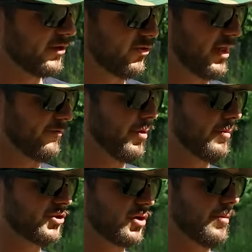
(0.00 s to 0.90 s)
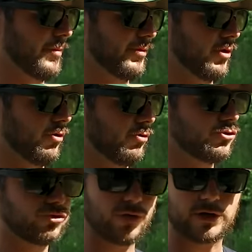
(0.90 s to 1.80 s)
So they've pretty much come up with a whole
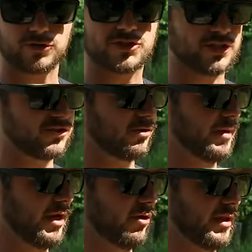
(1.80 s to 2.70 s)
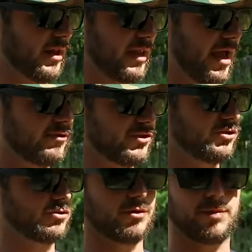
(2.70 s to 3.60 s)
trigger system here that allows
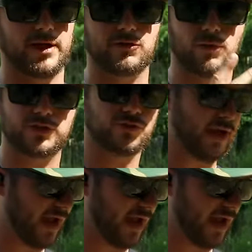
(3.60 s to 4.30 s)
you to replace what you